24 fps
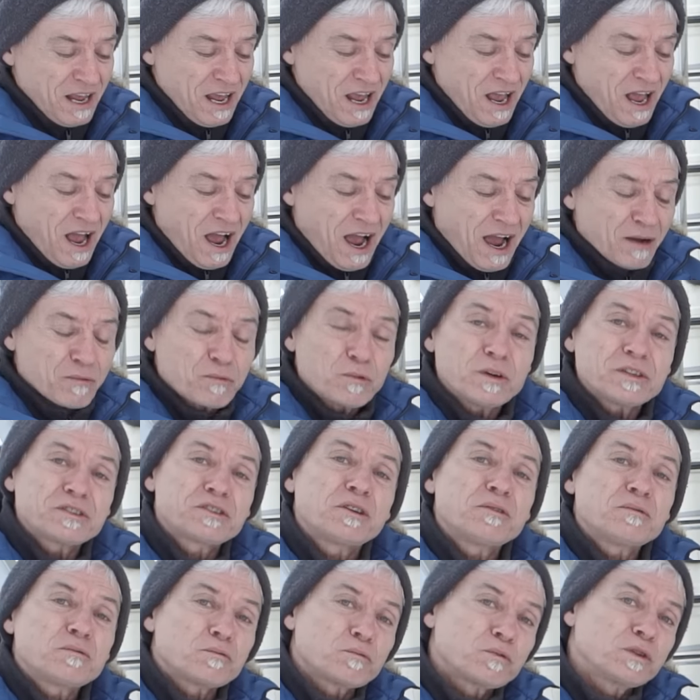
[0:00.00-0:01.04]
I
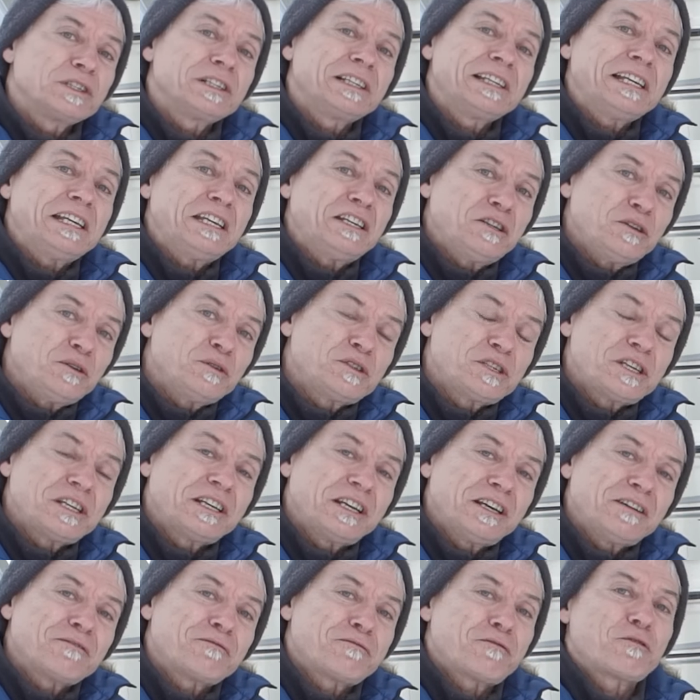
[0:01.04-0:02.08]
wasn't really using
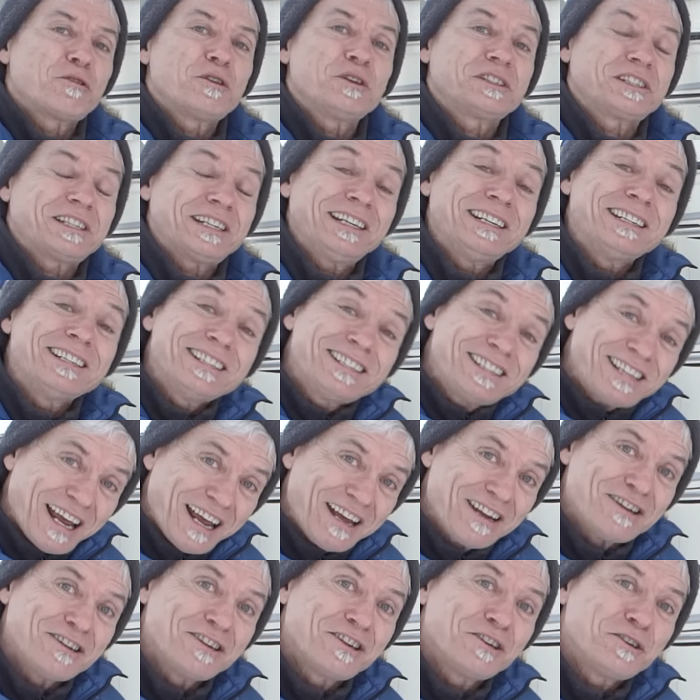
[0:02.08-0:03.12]
it for its
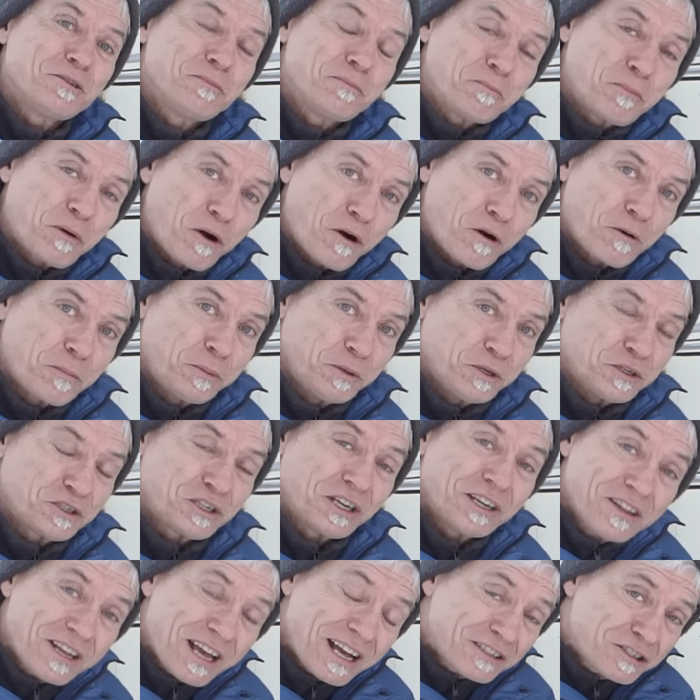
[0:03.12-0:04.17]
intended purpose,
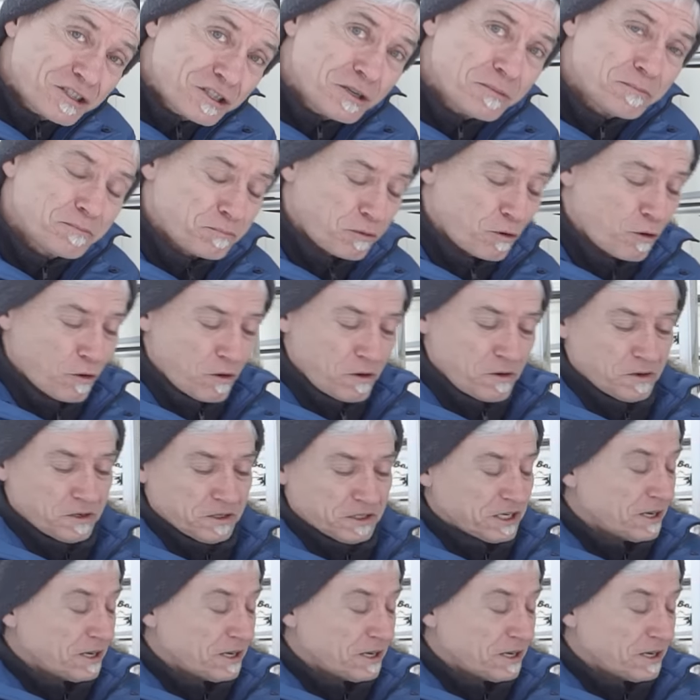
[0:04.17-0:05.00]
and that's important.